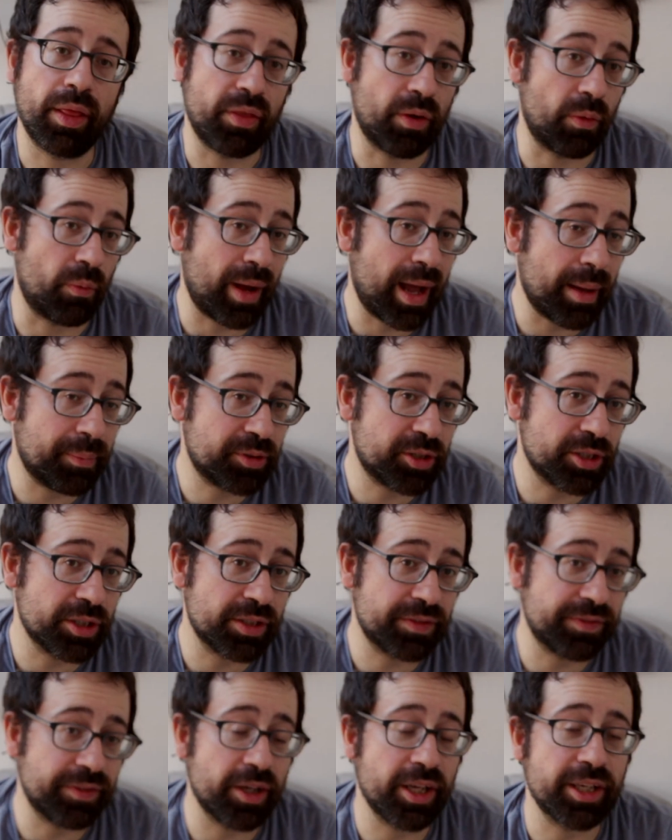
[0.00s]
The
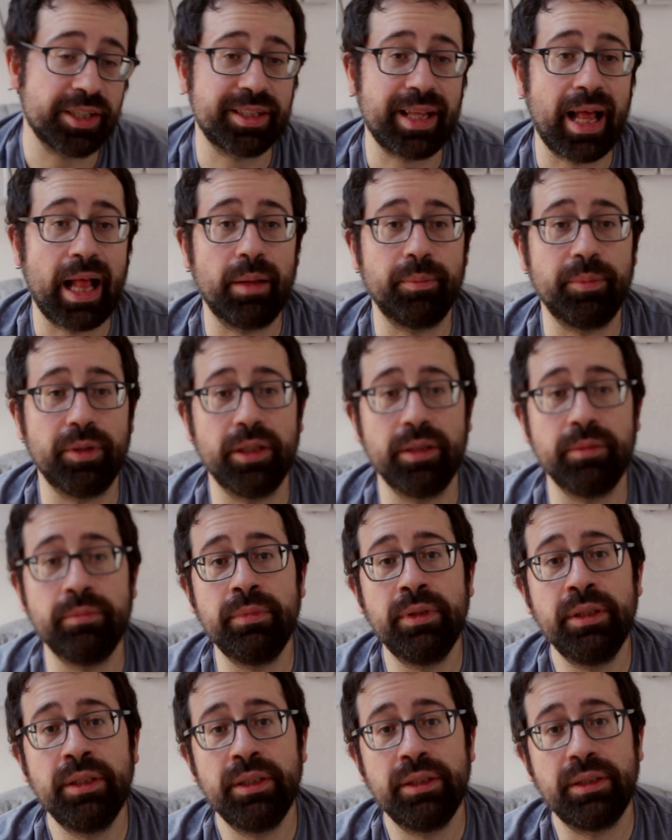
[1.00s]
Rapture's first
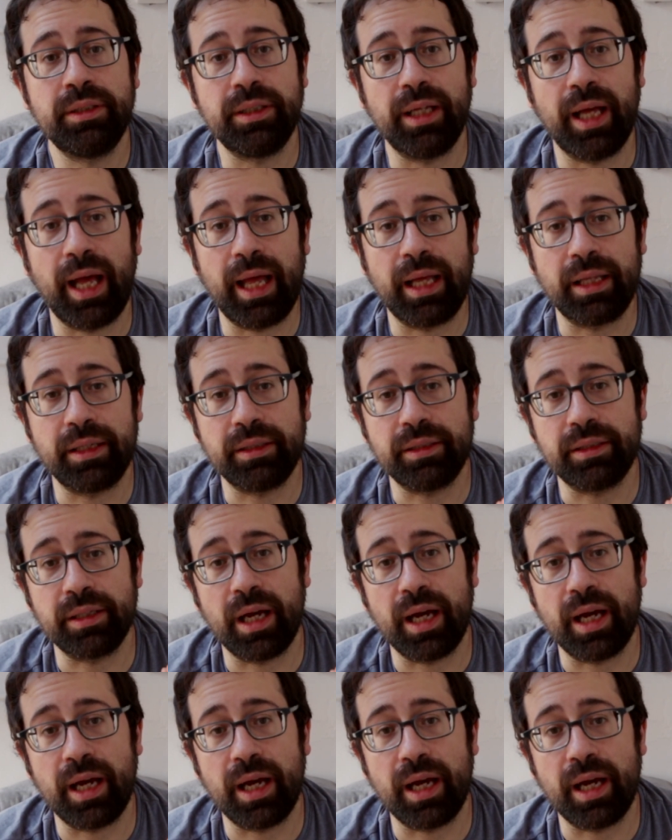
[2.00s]
album and